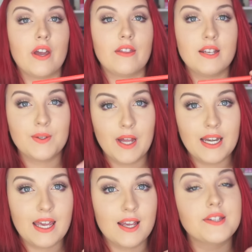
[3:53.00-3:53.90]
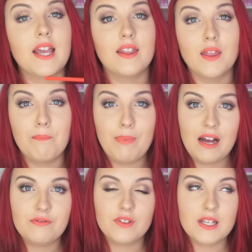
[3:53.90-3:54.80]
So this one is In The
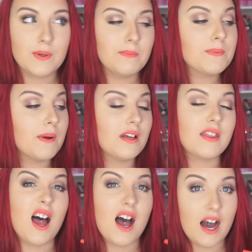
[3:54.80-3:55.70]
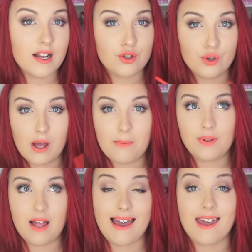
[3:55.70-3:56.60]
Bufff. This one was probably the hardest to
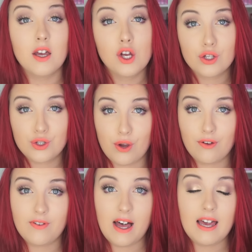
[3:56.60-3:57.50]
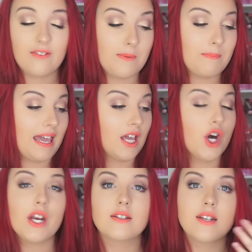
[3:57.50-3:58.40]
apply so far, if I'm being
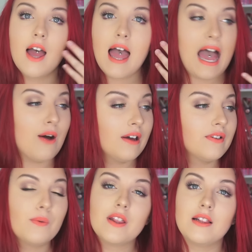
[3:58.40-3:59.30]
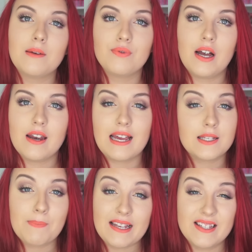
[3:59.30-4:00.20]
honest. However, with a lip liner,
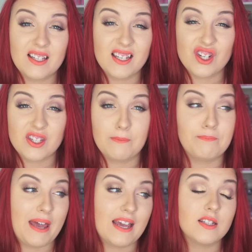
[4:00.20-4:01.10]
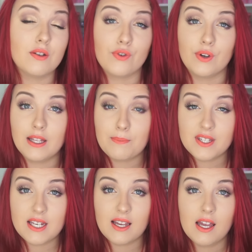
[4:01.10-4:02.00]
it's basically just a base for a
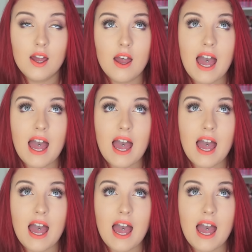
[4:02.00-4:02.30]
lipstick.